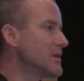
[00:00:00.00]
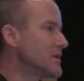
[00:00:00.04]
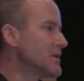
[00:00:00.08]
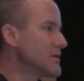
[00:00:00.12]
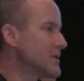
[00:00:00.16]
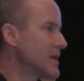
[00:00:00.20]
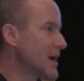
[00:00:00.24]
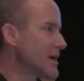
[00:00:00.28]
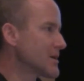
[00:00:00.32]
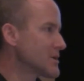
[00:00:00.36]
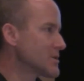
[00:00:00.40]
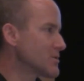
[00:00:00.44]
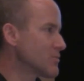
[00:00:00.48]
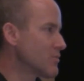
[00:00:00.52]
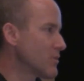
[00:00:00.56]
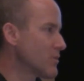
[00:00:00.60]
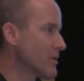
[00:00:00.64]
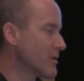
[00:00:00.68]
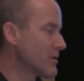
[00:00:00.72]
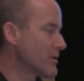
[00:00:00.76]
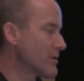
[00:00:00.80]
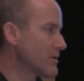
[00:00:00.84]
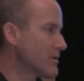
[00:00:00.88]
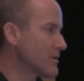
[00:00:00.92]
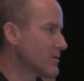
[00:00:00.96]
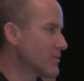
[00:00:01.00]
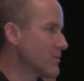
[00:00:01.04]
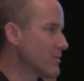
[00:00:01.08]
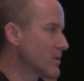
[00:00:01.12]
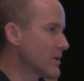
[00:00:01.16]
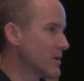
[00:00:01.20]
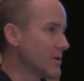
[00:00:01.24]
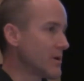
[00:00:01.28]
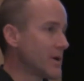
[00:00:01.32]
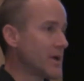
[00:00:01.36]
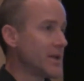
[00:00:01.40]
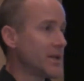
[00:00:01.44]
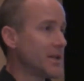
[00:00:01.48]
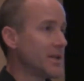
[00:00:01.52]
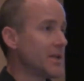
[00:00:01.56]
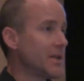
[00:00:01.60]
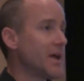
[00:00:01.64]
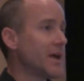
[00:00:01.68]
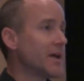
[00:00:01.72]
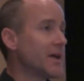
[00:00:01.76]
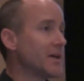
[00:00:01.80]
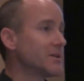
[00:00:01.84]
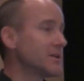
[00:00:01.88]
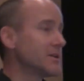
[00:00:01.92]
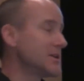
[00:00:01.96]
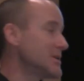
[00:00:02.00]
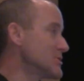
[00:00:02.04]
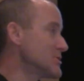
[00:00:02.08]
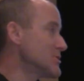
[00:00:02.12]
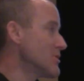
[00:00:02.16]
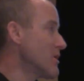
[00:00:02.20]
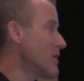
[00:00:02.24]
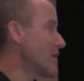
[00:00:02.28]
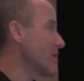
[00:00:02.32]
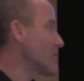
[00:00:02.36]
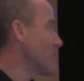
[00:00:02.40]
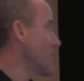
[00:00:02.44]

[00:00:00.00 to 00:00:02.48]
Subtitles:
That's where in the end, he's not